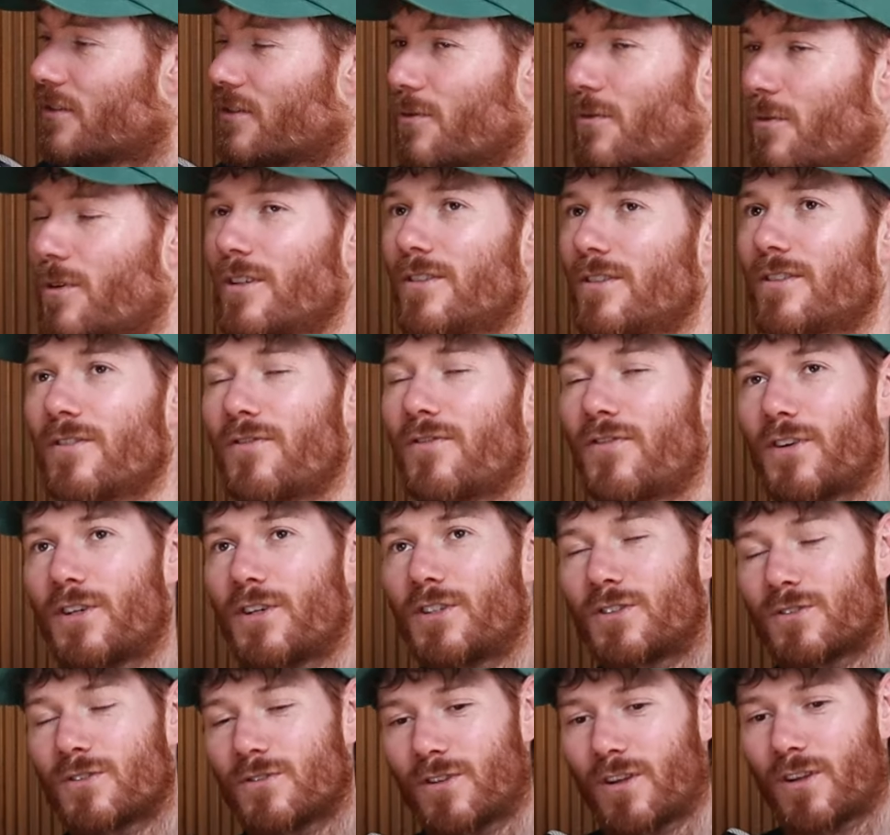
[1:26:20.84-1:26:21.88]
So what does the
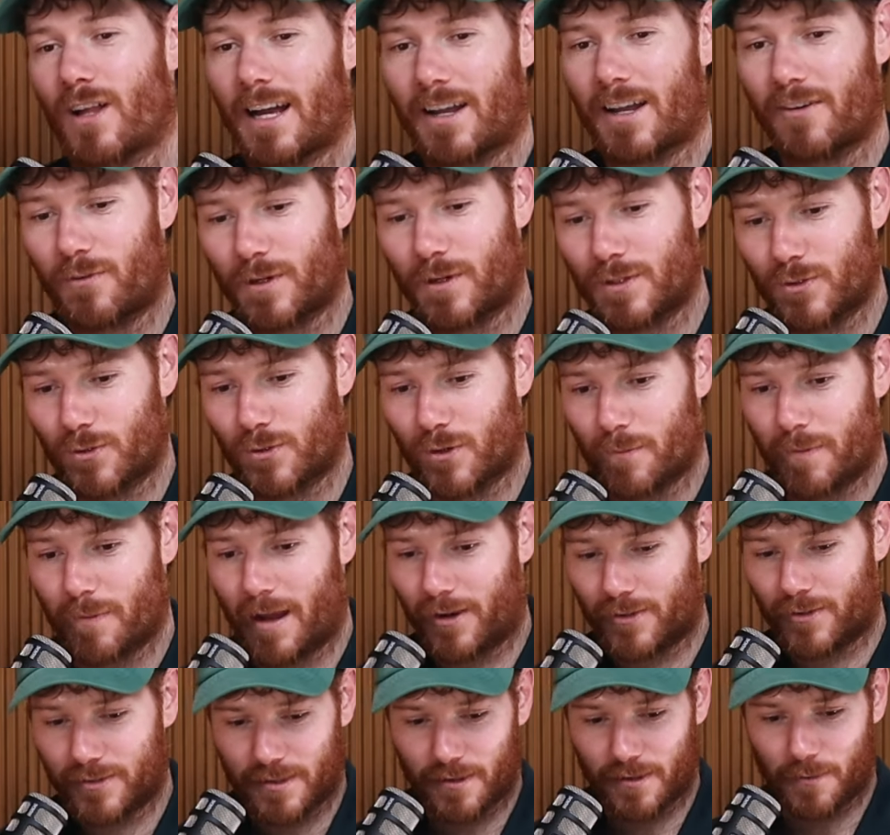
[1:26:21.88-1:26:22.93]
future look like if we talk
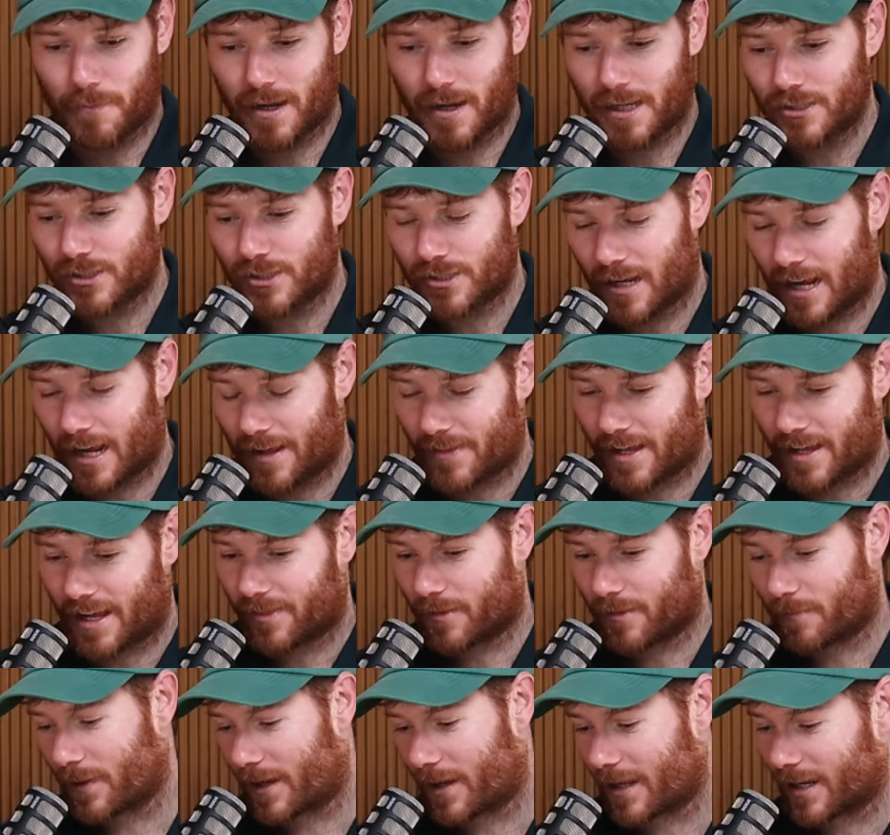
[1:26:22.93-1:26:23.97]
about, because at
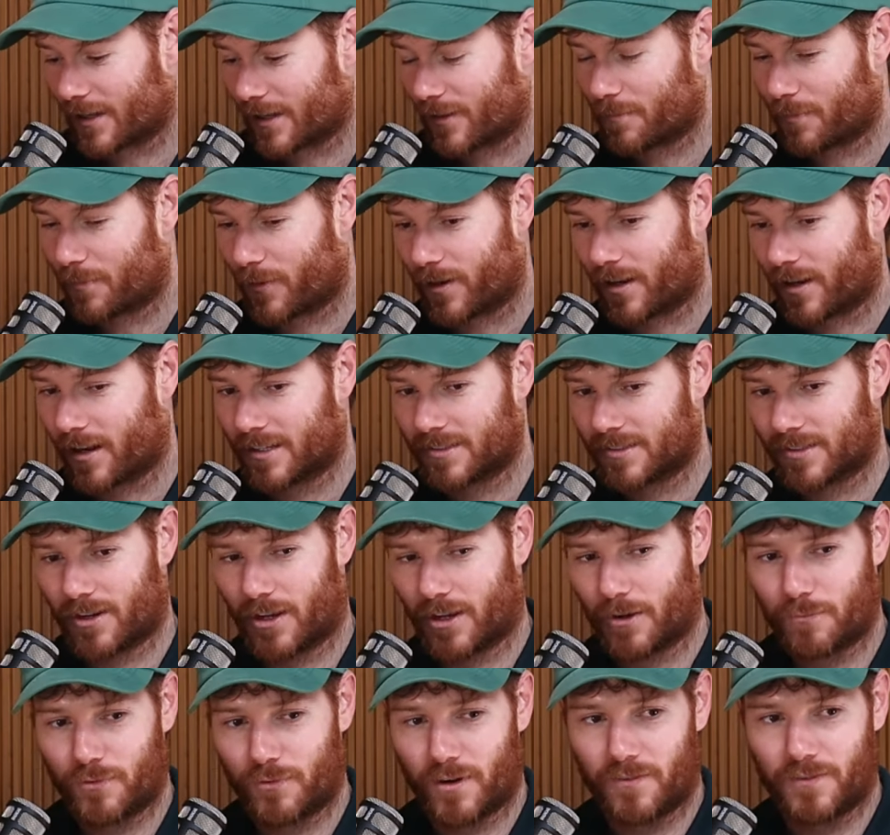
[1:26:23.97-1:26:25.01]
the beginning of the podcast,
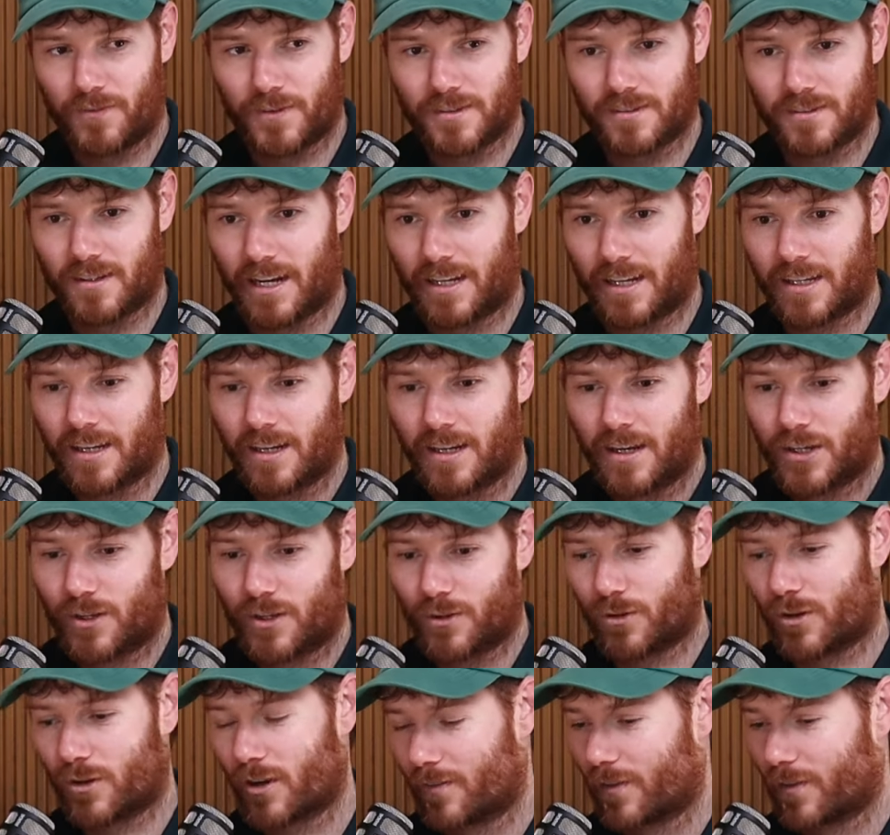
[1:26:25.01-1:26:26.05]
kind of preface, like, you
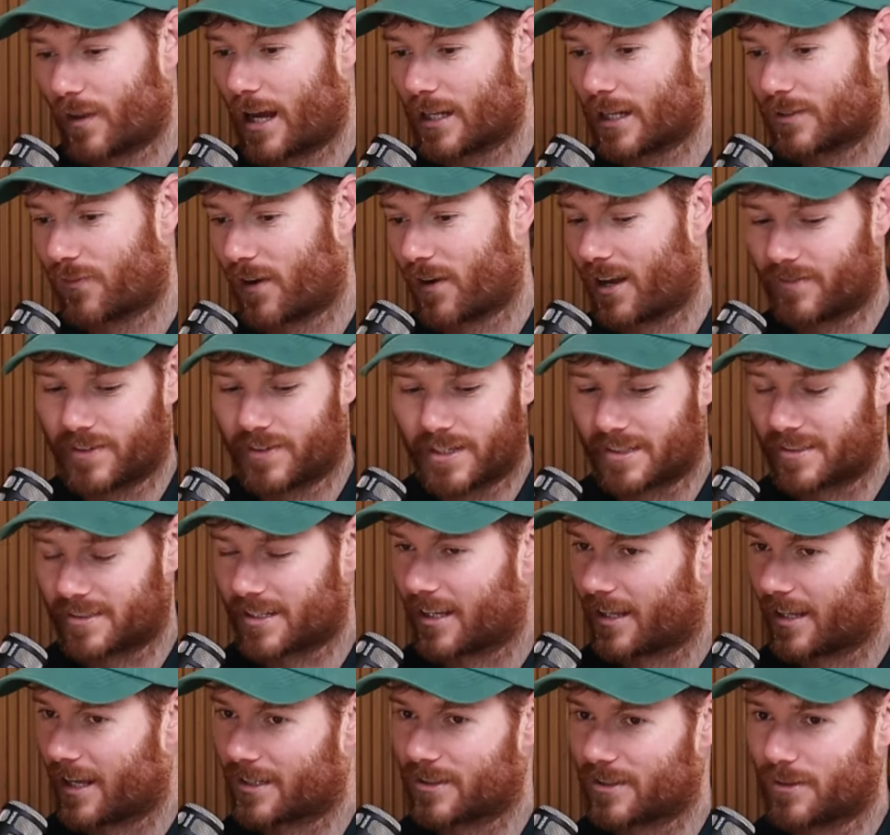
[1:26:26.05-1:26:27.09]
look over the last 5 years,
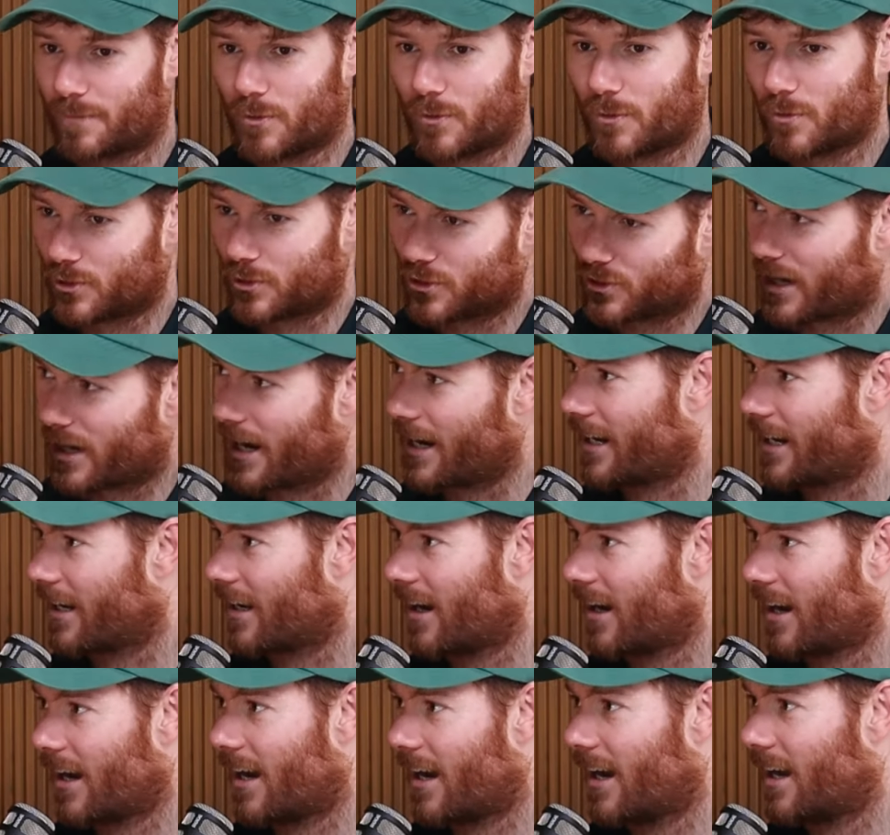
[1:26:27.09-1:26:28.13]
collectibles, trading
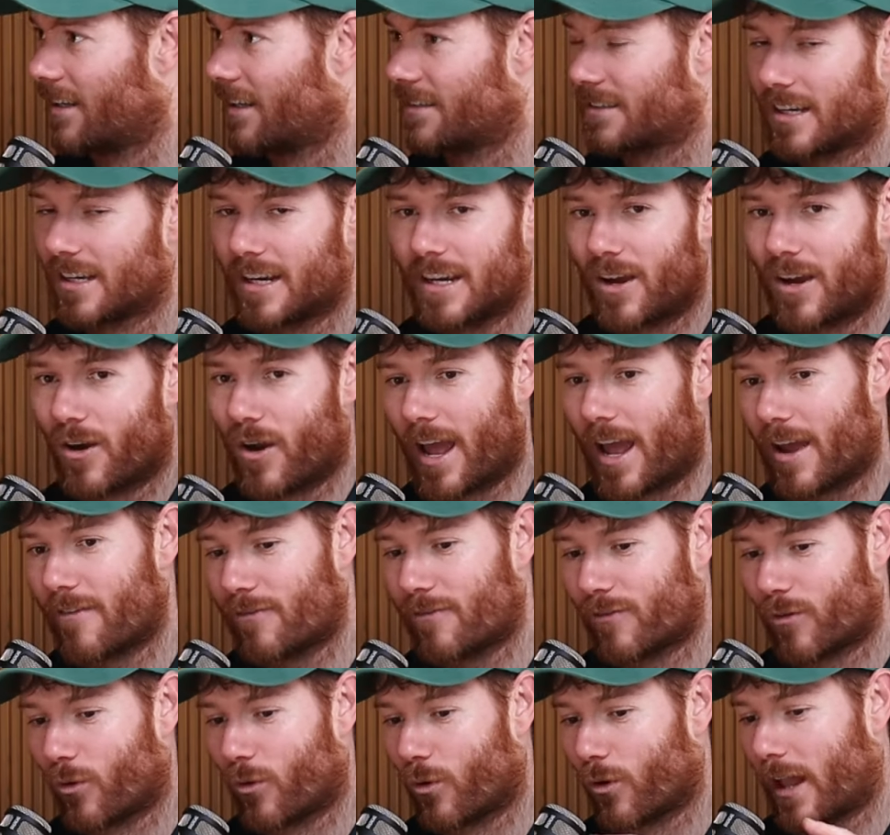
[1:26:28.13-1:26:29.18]
cards, a
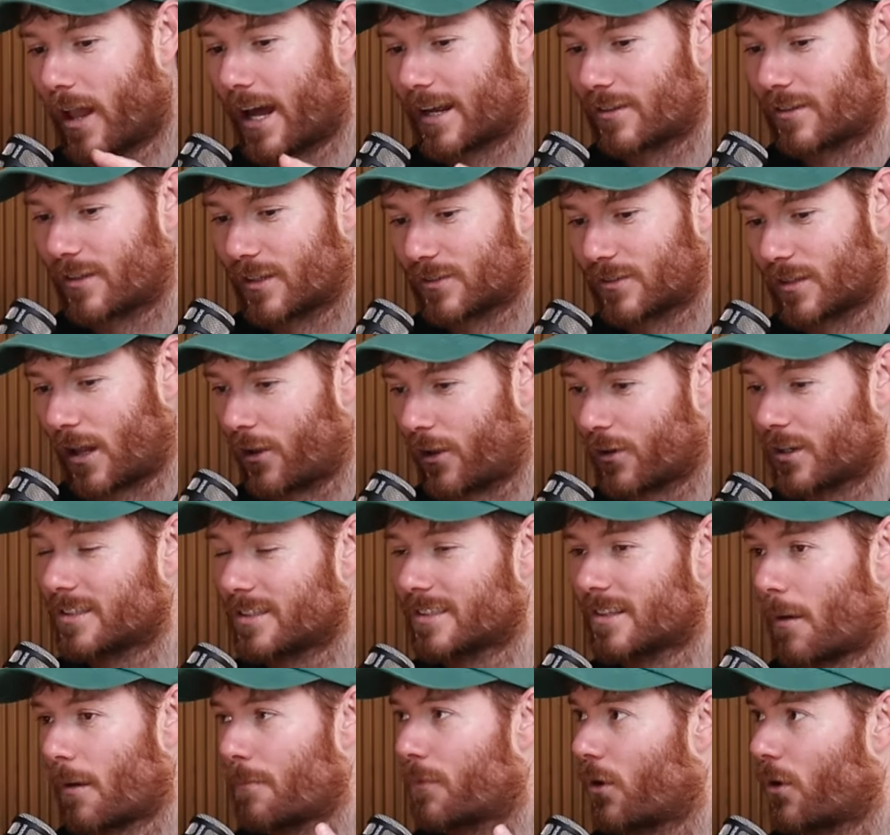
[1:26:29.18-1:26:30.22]
lot of
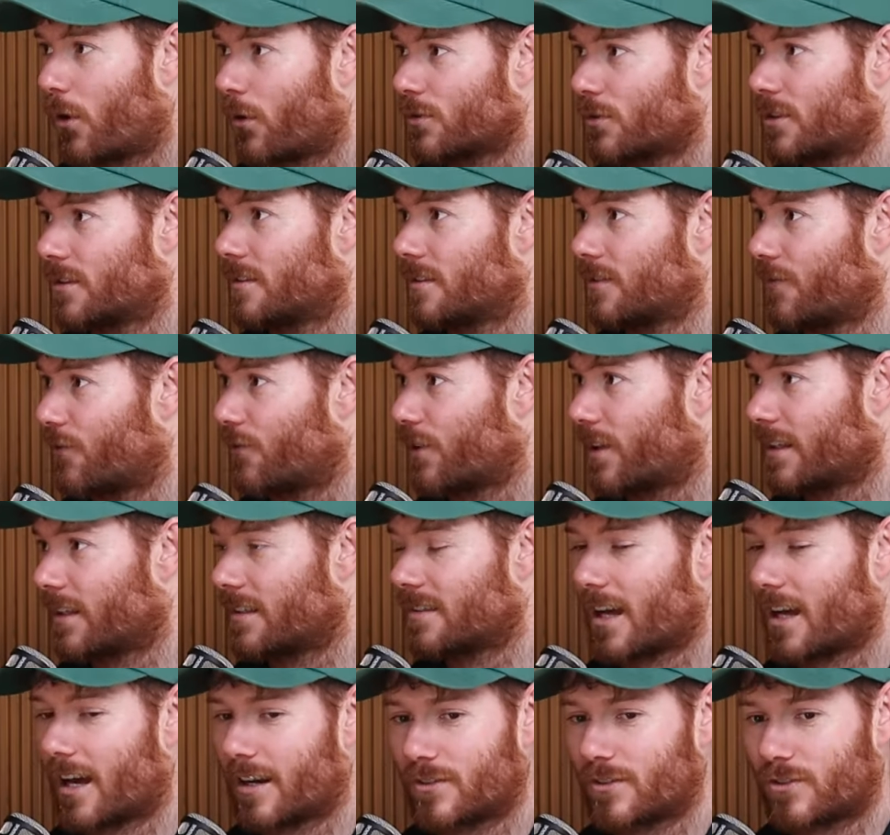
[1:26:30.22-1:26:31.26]
subcultures have really
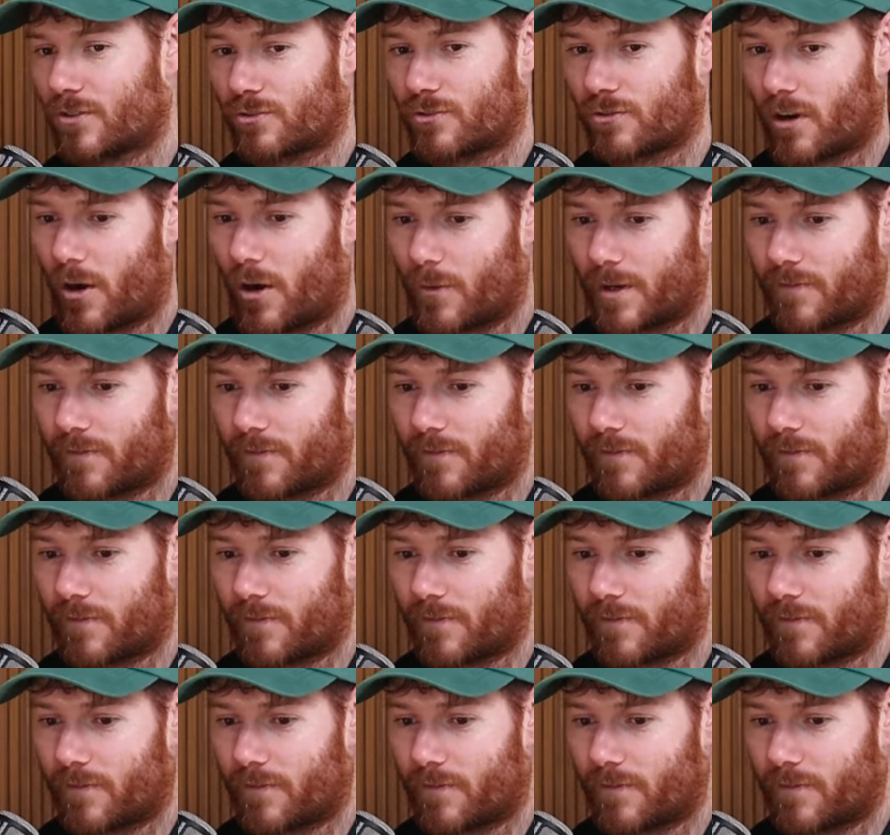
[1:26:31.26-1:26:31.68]
started to grow.